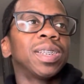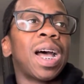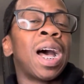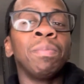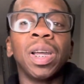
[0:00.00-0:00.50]

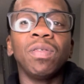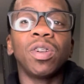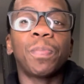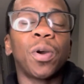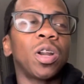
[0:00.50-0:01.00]
I'm not even
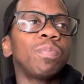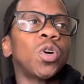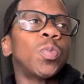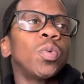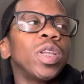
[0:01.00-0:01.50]
a party
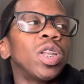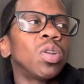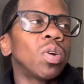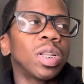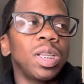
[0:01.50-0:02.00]
boy, but we in
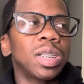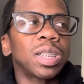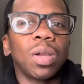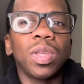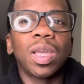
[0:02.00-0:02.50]
New Orleans,
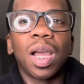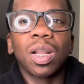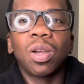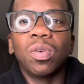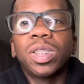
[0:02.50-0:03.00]
like, we gotta
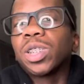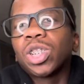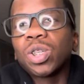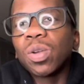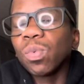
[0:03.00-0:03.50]
go hit the
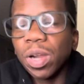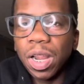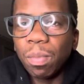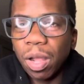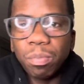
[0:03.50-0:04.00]
strip where
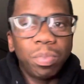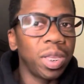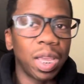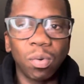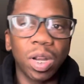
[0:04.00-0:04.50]
everybody
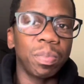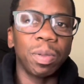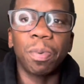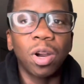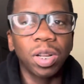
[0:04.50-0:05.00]
be at, where they be
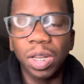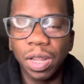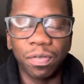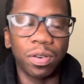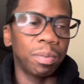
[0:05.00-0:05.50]
partying
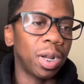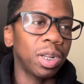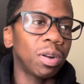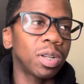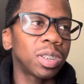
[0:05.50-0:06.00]
at for Mardi
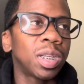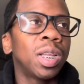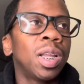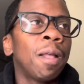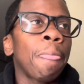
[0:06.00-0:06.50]
Gras.
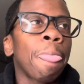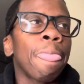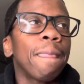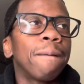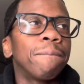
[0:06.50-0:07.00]

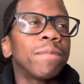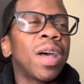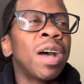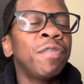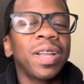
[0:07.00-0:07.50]

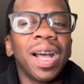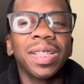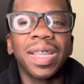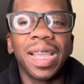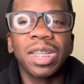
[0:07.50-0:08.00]
I
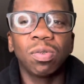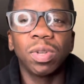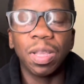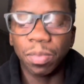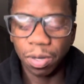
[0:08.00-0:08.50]
forgot the actual
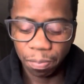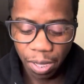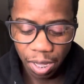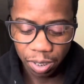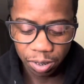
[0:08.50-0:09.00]
name of the
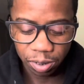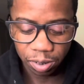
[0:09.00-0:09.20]
block.